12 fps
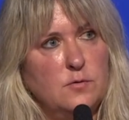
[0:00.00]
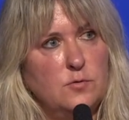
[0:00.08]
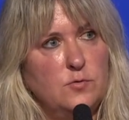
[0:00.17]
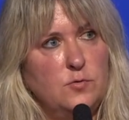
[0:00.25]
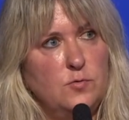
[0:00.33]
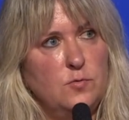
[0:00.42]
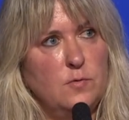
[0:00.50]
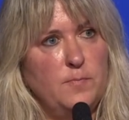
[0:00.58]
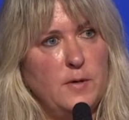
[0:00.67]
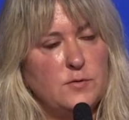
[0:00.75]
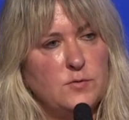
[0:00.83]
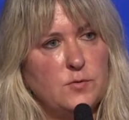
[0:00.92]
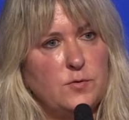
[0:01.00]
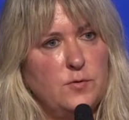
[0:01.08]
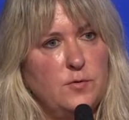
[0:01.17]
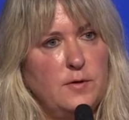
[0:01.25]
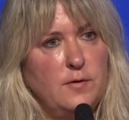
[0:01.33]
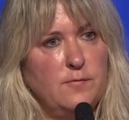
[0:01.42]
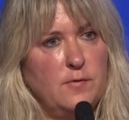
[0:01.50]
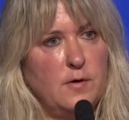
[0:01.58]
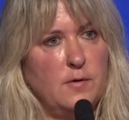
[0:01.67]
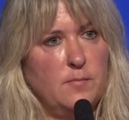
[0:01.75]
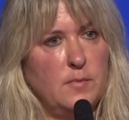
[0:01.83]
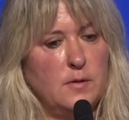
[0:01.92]
to the best security
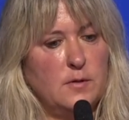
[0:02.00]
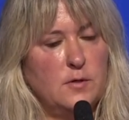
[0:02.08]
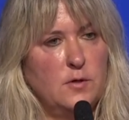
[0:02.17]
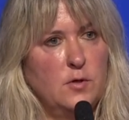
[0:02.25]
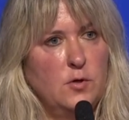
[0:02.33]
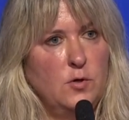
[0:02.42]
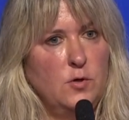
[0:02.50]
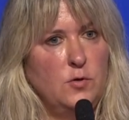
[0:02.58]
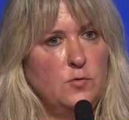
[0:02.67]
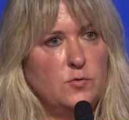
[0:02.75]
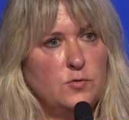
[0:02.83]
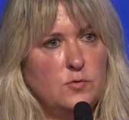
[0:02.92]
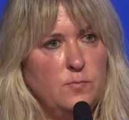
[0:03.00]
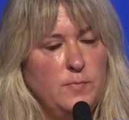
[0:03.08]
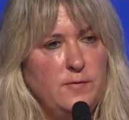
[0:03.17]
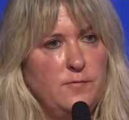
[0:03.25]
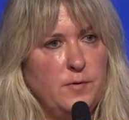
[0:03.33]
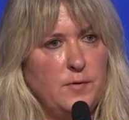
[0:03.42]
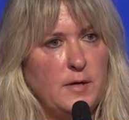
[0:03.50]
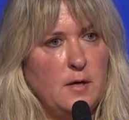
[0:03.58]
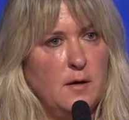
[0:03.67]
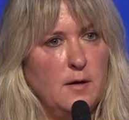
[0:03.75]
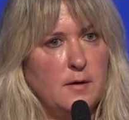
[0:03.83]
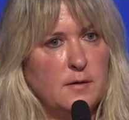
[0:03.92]
environment, you should be very
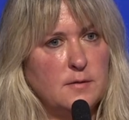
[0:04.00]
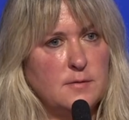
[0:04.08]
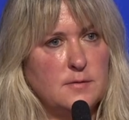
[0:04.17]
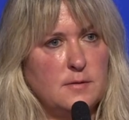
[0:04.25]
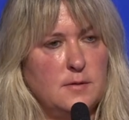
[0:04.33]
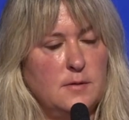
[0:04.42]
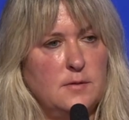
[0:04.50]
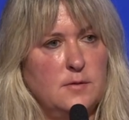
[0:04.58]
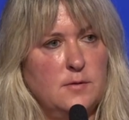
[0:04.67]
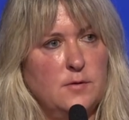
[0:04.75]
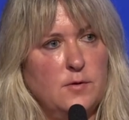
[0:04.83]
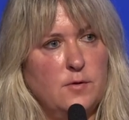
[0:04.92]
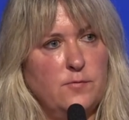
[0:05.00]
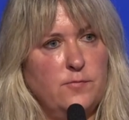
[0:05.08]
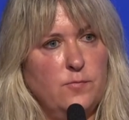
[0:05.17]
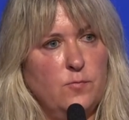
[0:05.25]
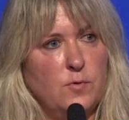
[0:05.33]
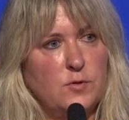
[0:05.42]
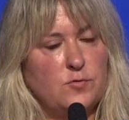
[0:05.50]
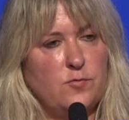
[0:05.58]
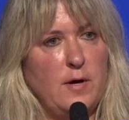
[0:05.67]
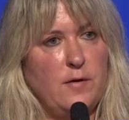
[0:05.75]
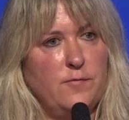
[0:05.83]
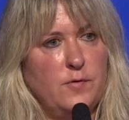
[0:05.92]
cognizant of what
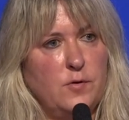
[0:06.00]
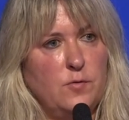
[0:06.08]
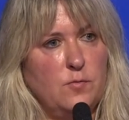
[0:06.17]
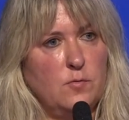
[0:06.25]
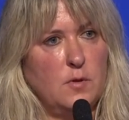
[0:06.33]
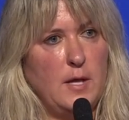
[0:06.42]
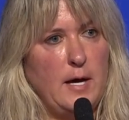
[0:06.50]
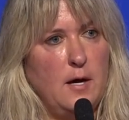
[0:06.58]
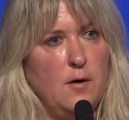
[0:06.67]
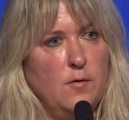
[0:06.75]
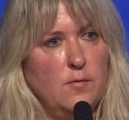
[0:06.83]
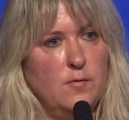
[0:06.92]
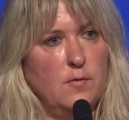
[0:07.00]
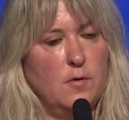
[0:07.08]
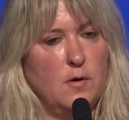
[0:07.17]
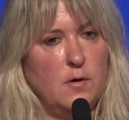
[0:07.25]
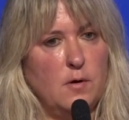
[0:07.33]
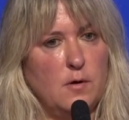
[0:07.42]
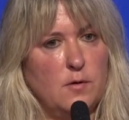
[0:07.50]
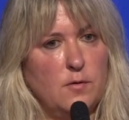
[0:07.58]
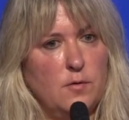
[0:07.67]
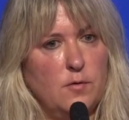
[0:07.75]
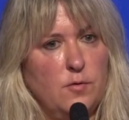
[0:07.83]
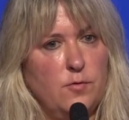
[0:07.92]
traffic you allow uh,
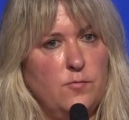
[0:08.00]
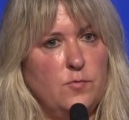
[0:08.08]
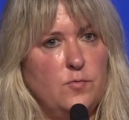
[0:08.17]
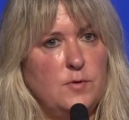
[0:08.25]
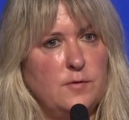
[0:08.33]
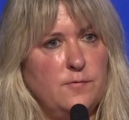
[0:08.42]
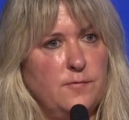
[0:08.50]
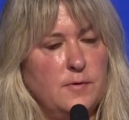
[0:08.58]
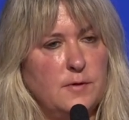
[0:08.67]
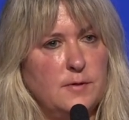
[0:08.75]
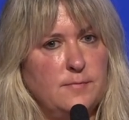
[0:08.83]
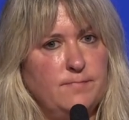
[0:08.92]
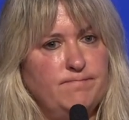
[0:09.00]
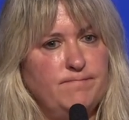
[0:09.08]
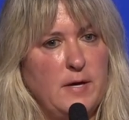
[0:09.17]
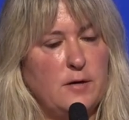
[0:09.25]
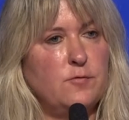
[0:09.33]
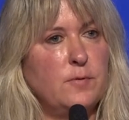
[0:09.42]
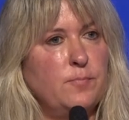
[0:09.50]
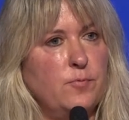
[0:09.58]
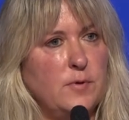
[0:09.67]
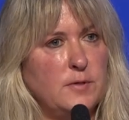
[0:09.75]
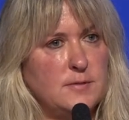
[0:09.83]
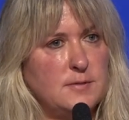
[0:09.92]
through different entry
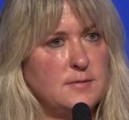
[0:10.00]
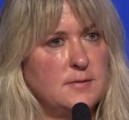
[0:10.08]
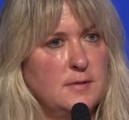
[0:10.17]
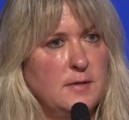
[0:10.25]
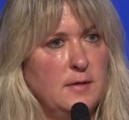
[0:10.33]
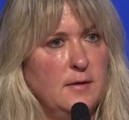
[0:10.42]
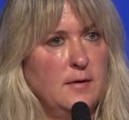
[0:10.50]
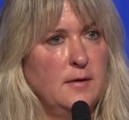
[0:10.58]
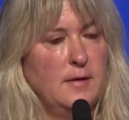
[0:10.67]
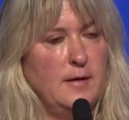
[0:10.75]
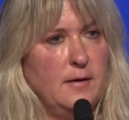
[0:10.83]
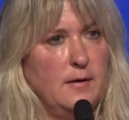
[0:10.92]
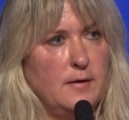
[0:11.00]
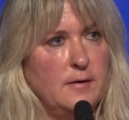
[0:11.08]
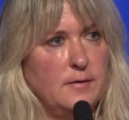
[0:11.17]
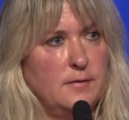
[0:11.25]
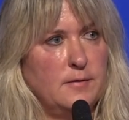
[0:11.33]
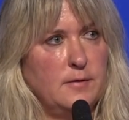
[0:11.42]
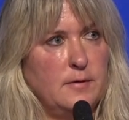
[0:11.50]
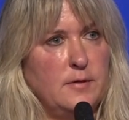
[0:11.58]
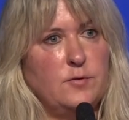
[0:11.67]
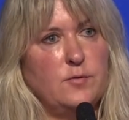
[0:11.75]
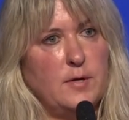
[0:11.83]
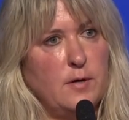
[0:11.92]
points uh,
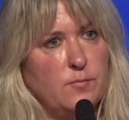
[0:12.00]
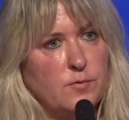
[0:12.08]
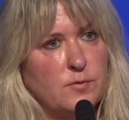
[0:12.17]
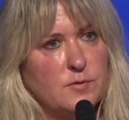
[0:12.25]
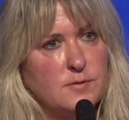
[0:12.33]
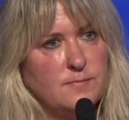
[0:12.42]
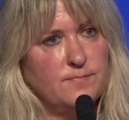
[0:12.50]
in your networks.